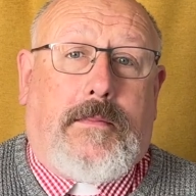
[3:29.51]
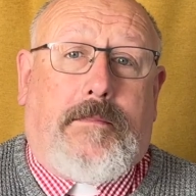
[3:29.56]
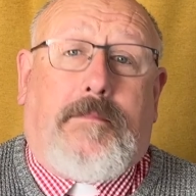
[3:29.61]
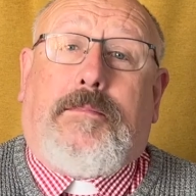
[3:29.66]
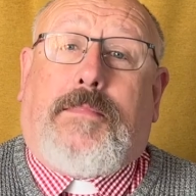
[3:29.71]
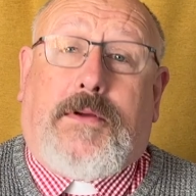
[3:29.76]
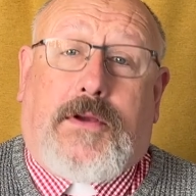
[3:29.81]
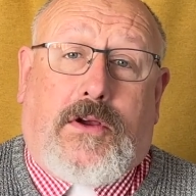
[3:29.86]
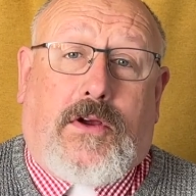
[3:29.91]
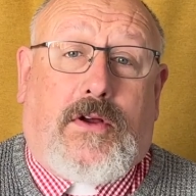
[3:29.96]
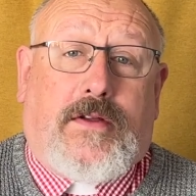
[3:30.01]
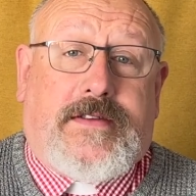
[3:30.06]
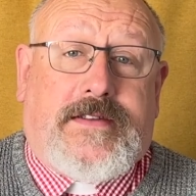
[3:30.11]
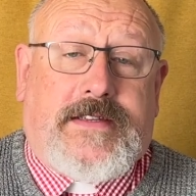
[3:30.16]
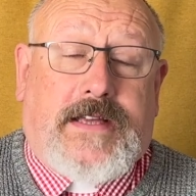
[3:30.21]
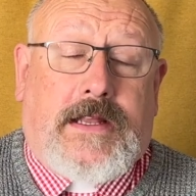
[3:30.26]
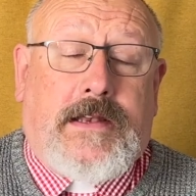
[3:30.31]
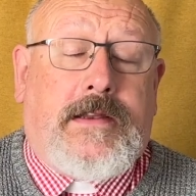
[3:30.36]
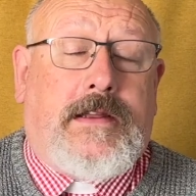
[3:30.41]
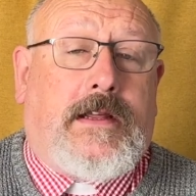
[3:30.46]
But God's
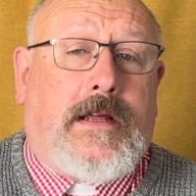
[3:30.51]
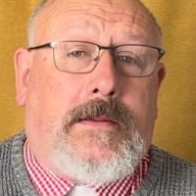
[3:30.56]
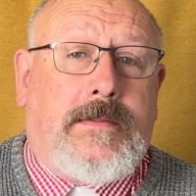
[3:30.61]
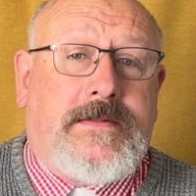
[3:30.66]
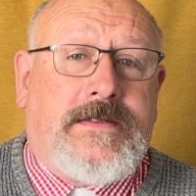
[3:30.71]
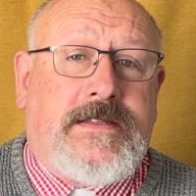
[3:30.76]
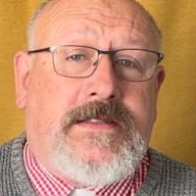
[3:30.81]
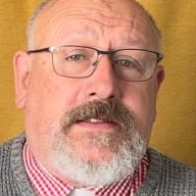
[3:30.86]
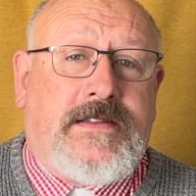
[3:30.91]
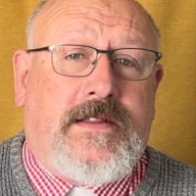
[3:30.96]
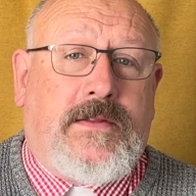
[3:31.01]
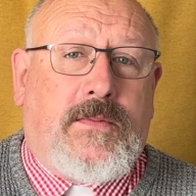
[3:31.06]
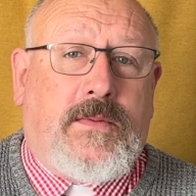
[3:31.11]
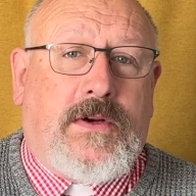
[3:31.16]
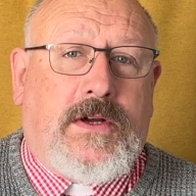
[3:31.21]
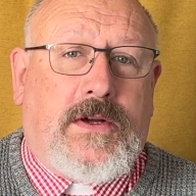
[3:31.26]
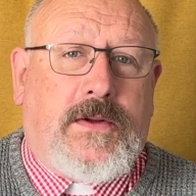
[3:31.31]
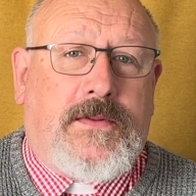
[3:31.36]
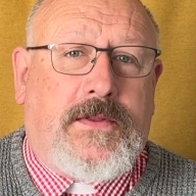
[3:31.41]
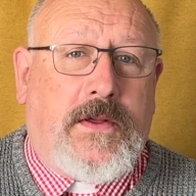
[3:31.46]
Son comes into the
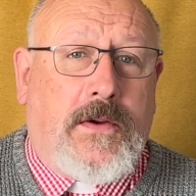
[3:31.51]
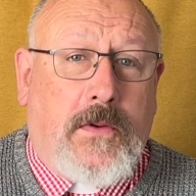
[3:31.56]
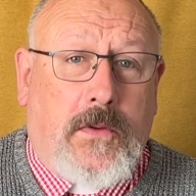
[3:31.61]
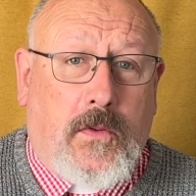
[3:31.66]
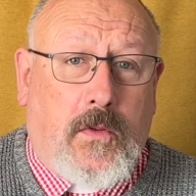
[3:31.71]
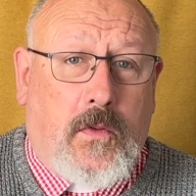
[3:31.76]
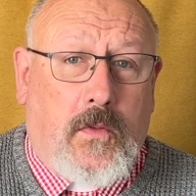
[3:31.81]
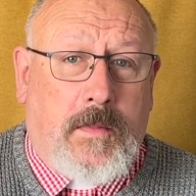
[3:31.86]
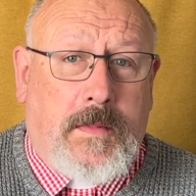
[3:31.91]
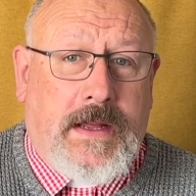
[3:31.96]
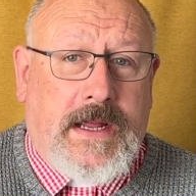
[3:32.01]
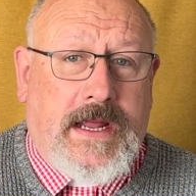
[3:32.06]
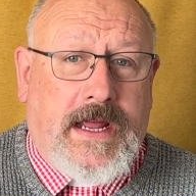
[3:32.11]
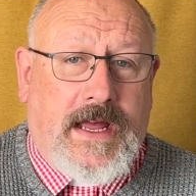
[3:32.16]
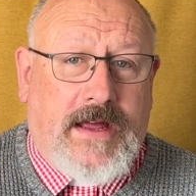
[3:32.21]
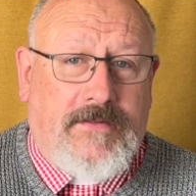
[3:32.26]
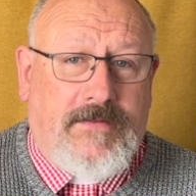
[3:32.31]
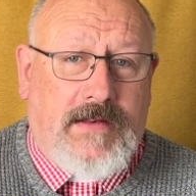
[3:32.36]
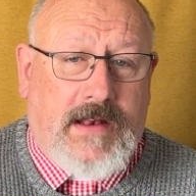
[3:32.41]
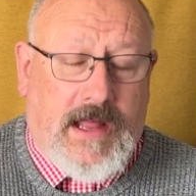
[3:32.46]
world that all may
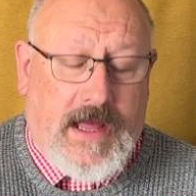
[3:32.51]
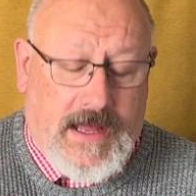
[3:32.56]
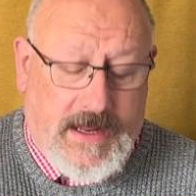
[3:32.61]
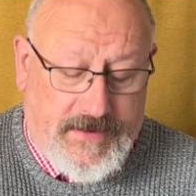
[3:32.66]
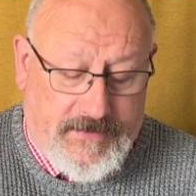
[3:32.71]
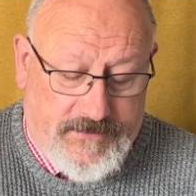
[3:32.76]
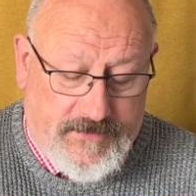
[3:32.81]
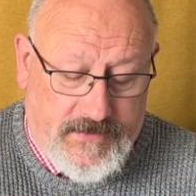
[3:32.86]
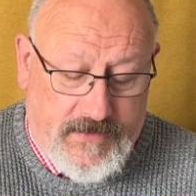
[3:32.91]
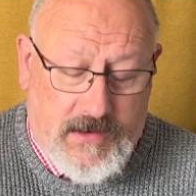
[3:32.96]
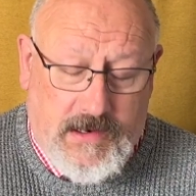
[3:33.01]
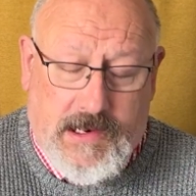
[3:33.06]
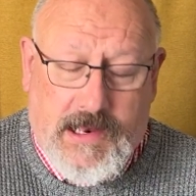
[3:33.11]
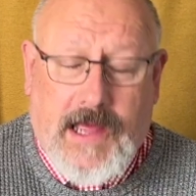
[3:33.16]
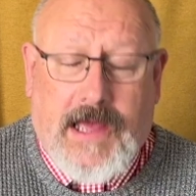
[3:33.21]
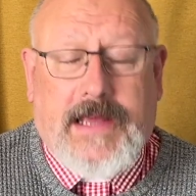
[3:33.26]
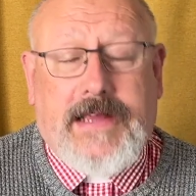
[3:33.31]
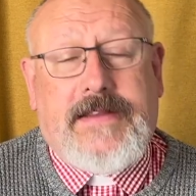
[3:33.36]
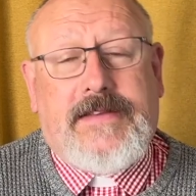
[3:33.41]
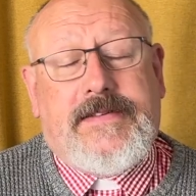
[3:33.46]
have life and
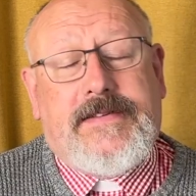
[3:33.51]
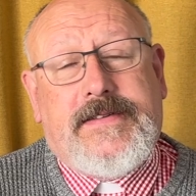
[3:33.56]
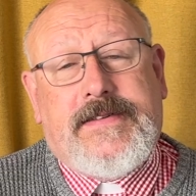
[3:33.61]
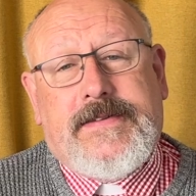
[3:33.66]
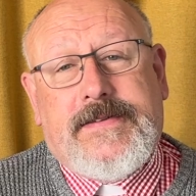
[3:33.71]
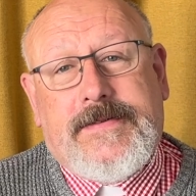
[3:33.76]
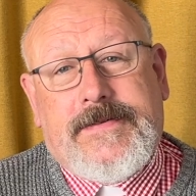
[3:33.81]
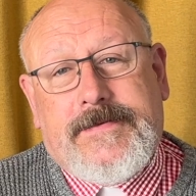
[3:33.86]
light.